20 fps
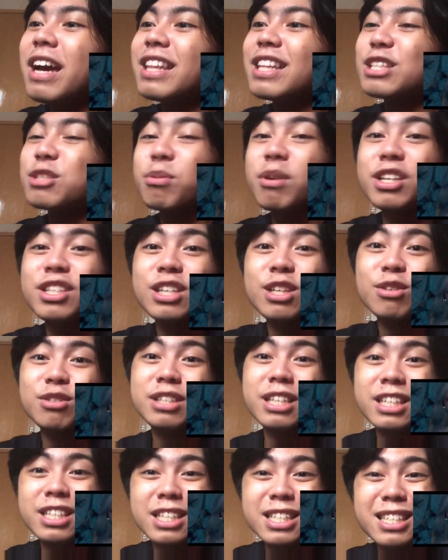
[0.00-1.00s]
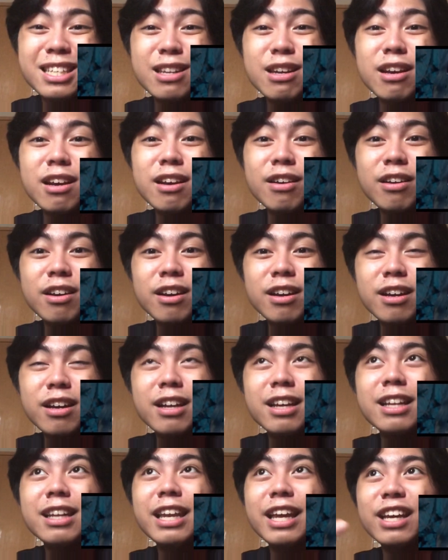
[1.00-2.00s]
That's why she looks like she's in a,
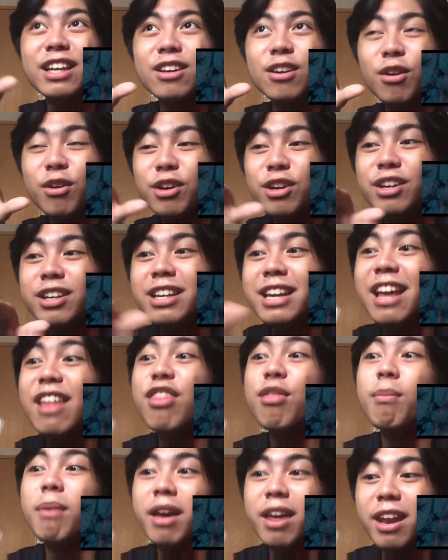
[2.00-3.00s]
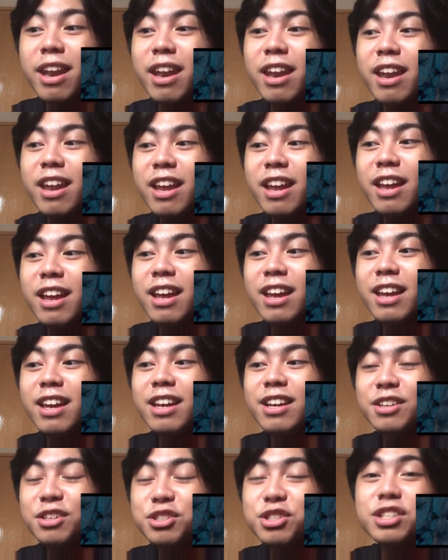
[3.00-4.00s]
like, on her deathbed.
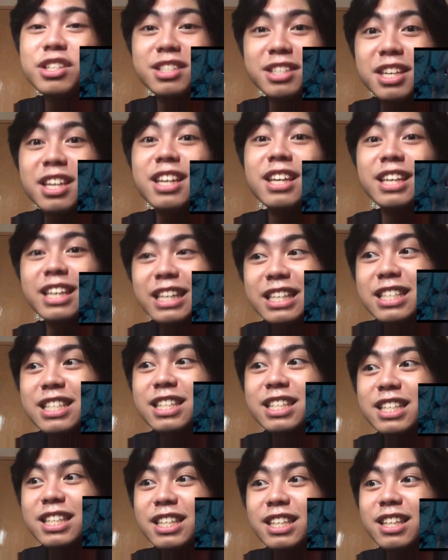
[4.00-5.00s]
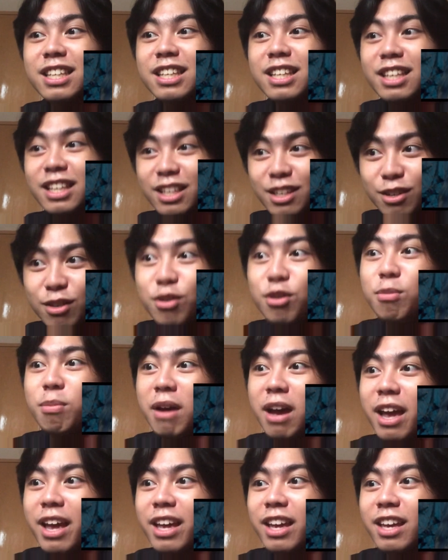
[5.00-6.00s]
Because she's gonna kiss
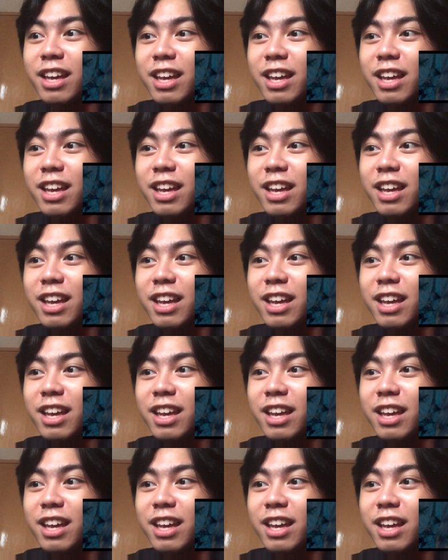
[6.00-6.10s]
goodbye.